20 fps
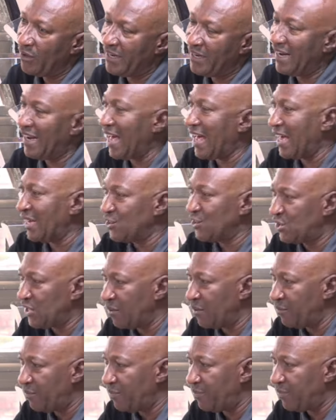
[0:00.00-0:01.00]
the last
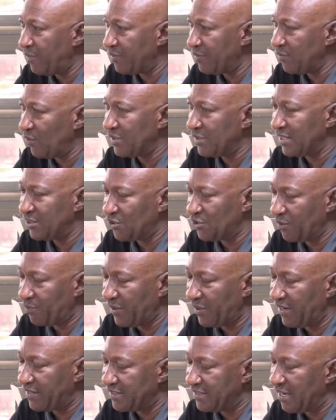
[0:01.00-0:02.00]
jump. Was it
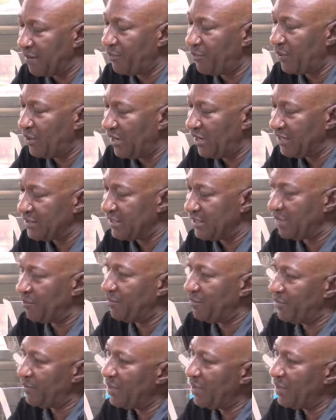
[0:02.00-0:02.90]
triple jump or long jump?